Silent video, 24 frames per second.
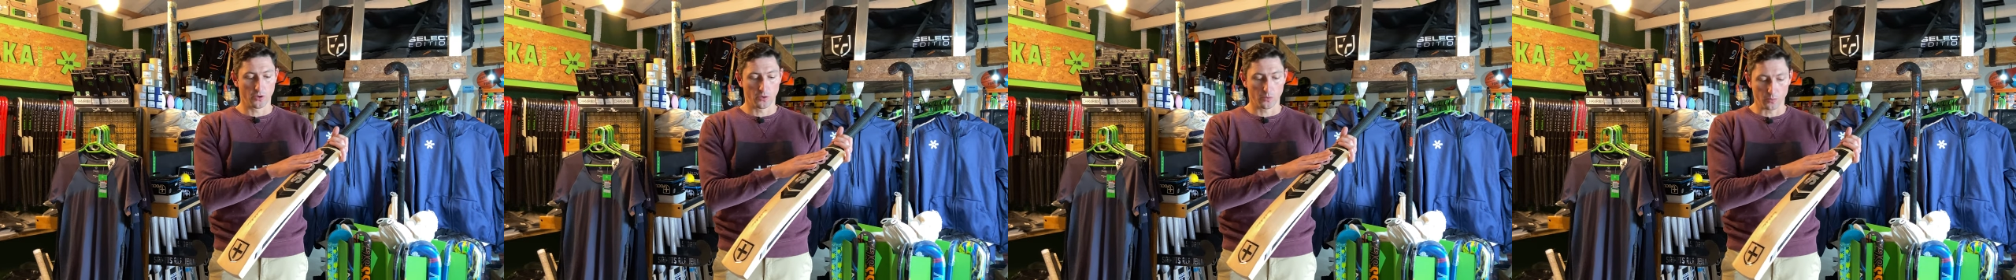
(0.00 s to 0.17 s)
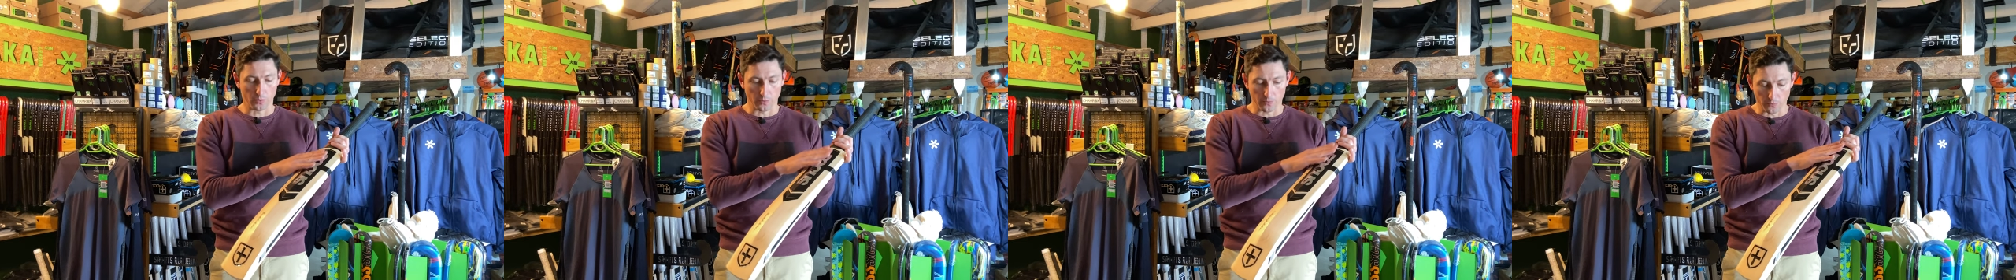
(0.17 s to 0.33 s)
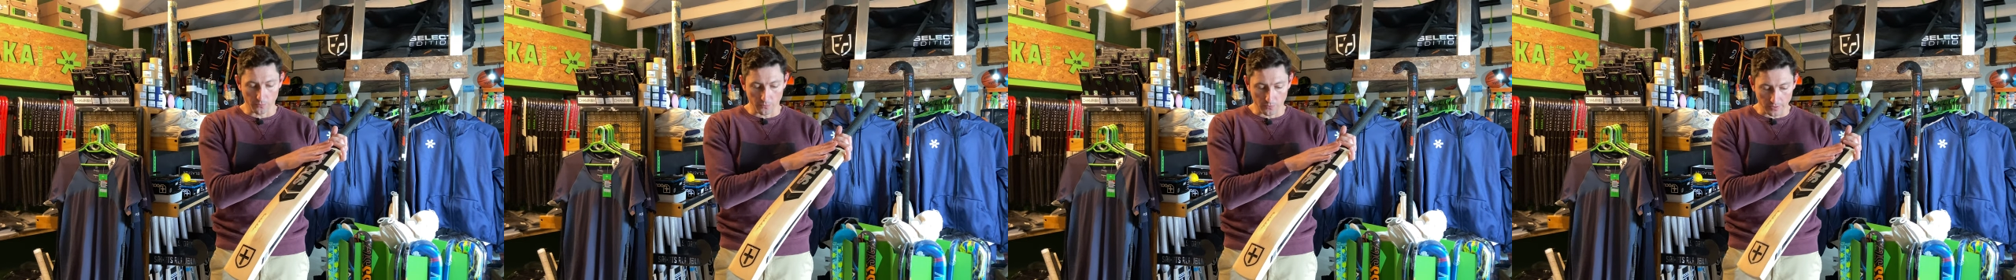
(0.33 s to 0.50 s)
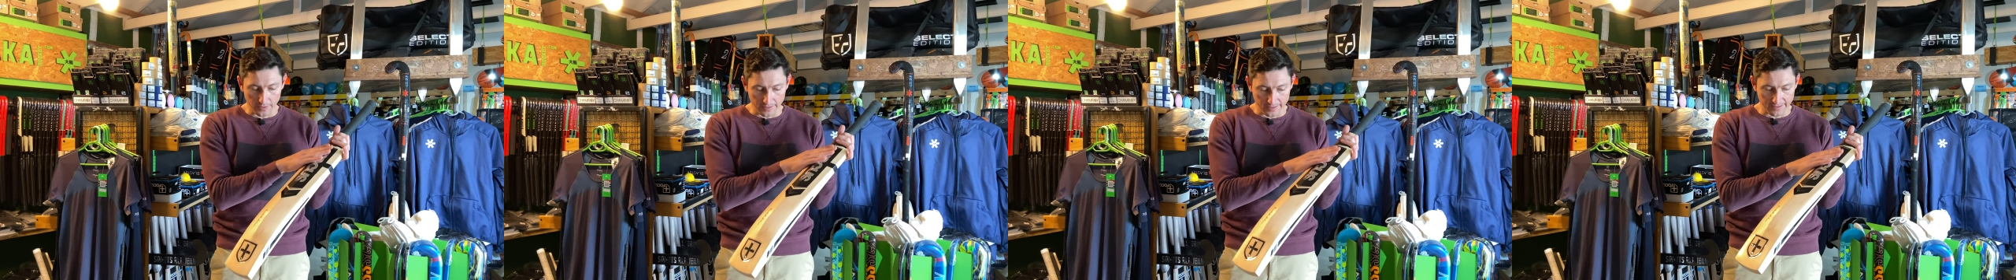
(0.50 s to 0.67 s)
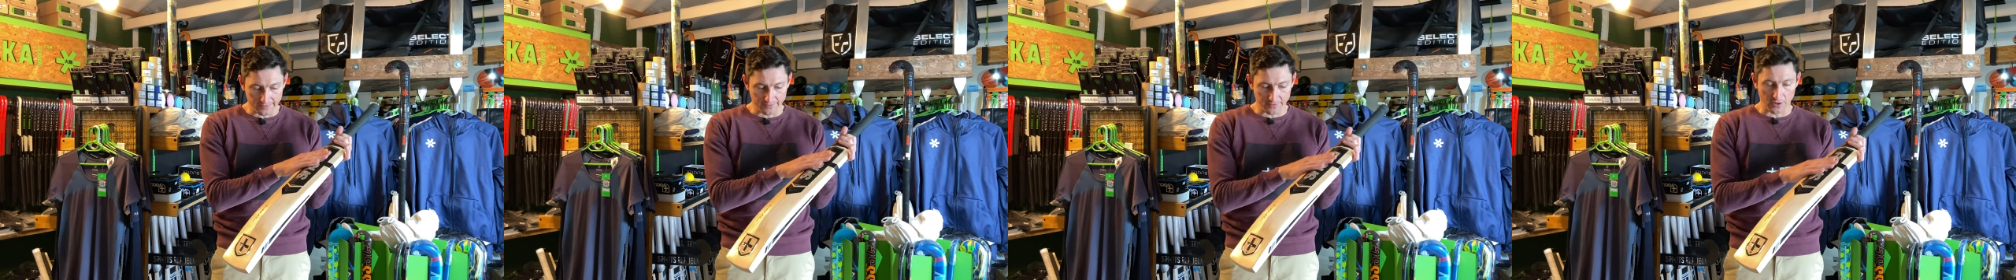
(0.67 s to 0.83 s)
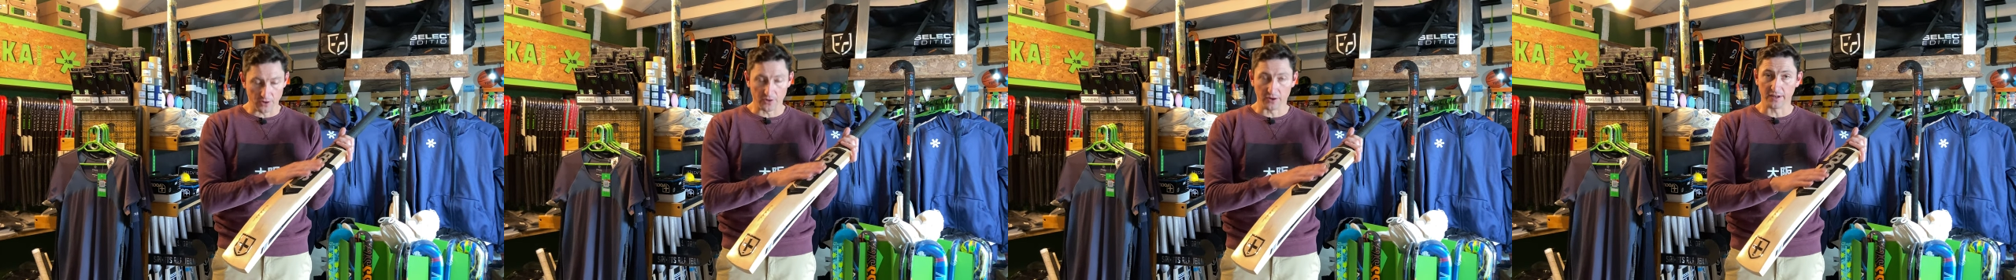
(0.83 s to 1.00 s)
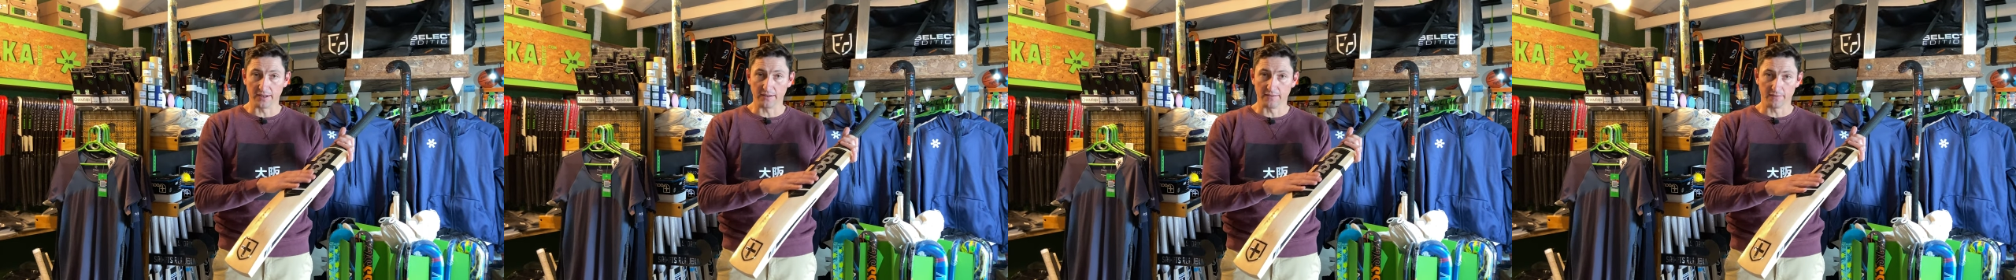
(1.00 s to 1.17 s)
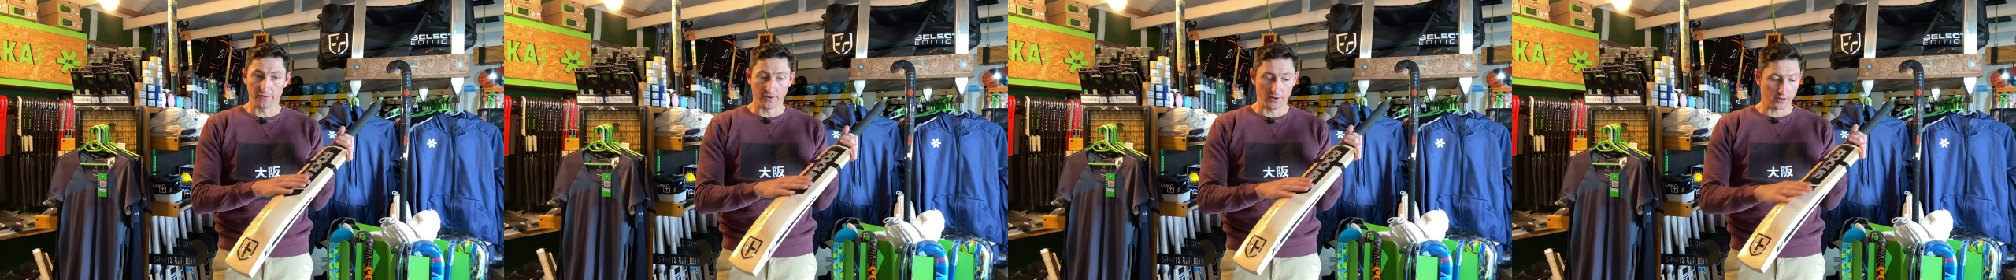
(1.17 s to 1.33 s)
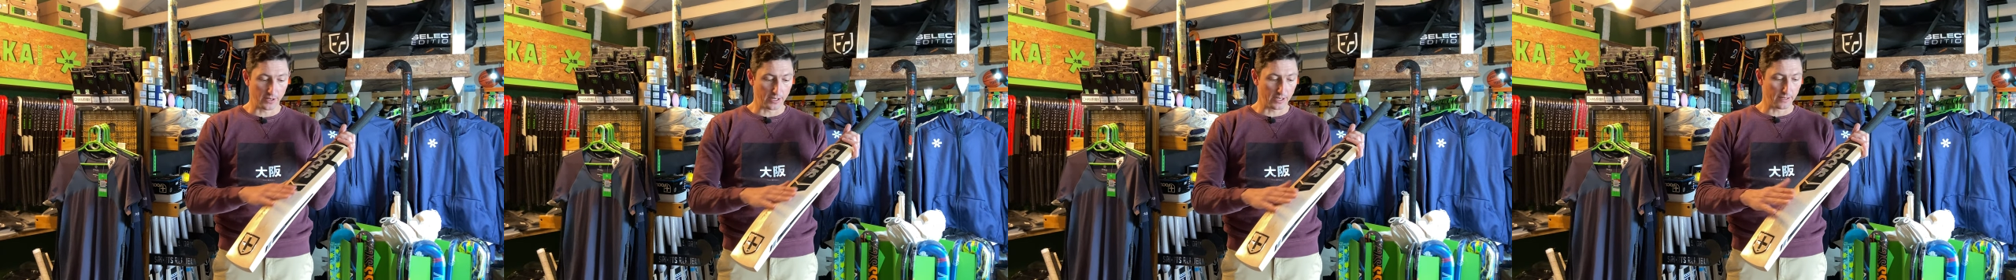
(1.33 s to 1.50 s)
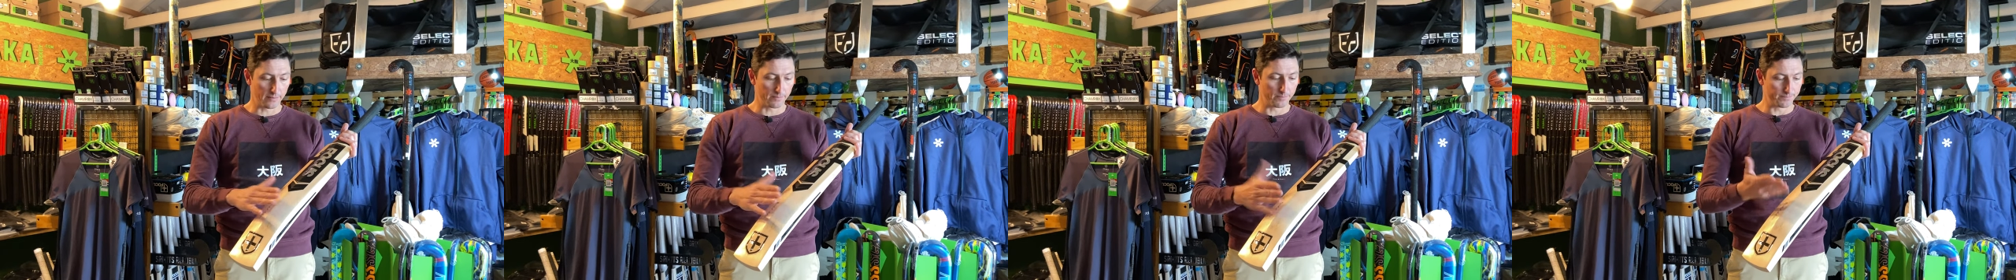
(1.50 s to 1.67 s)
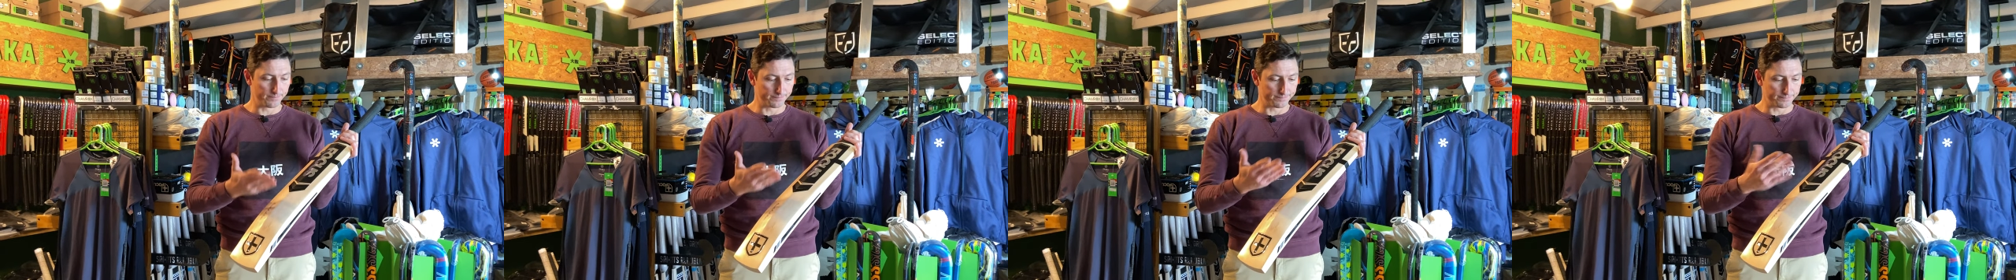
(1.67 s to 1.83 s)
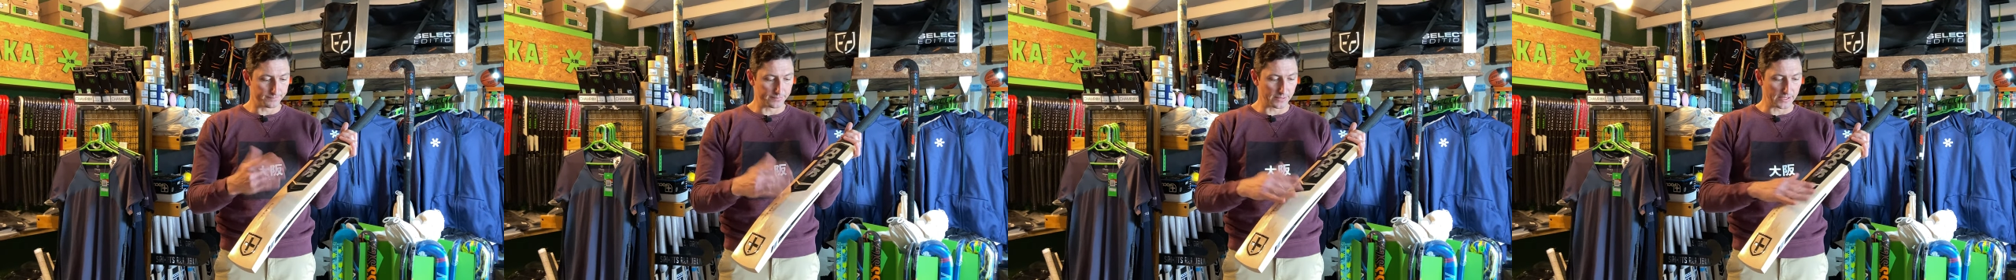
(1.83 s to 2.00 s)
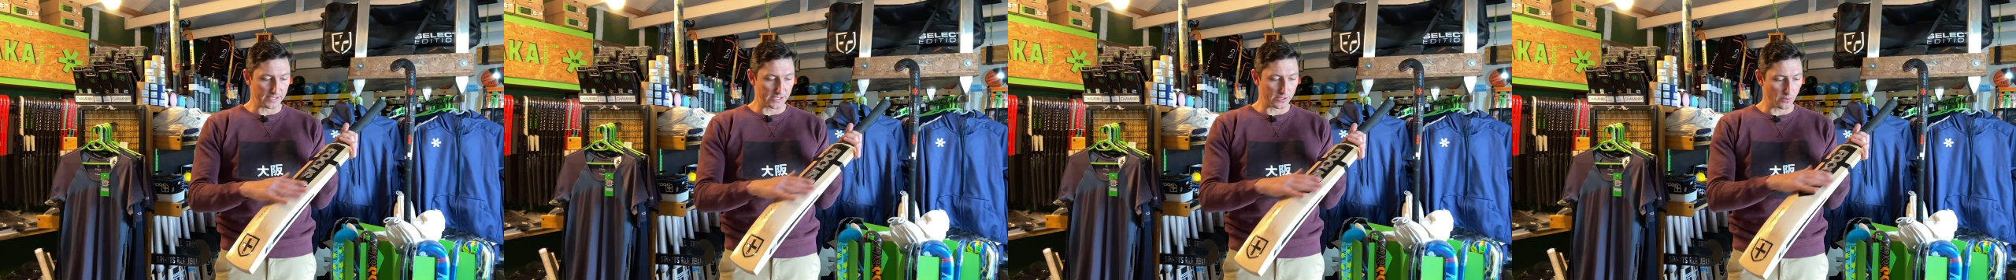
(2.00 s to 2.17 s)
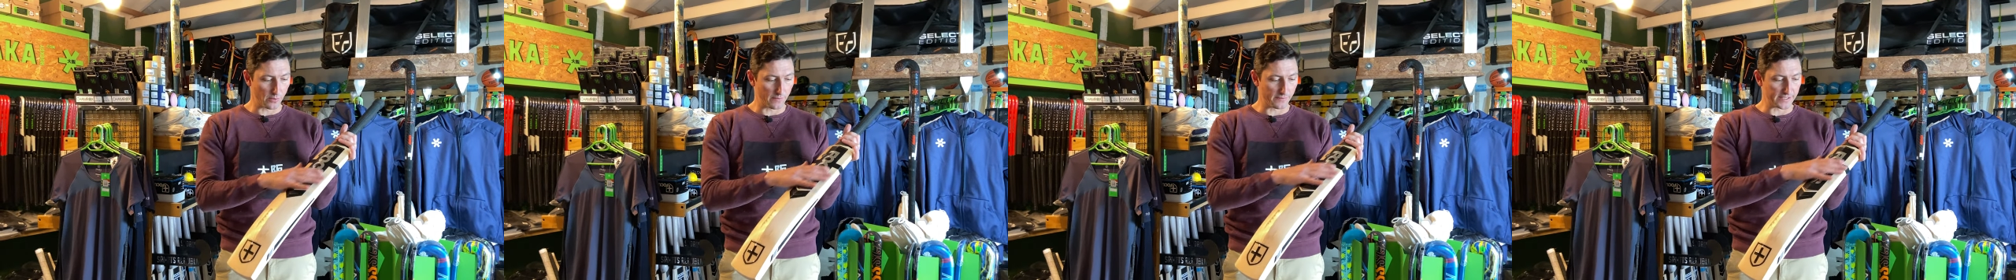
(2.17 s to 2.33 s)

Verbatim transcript: it's very very sort of